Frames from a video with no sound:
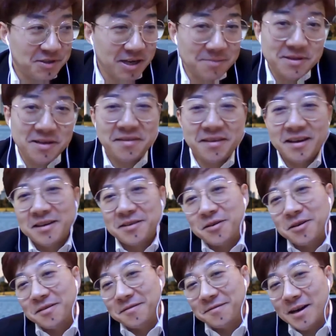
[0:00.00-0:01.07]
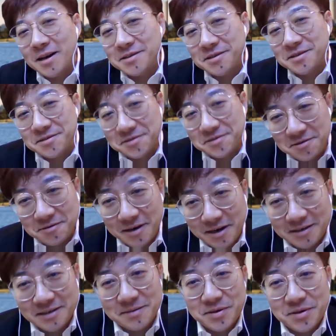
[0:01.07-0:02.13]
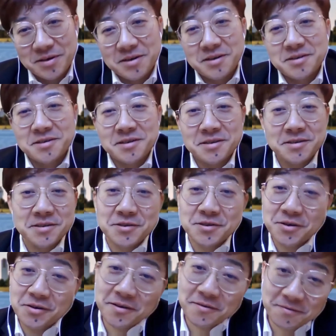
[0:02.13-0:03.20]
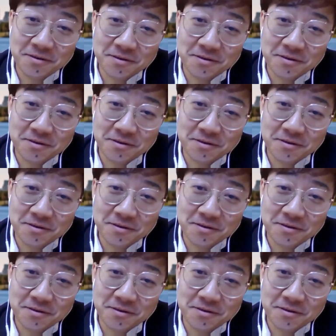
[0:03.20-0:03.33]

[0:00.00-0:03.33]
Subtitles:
James, I think your advice is correct because it's showing.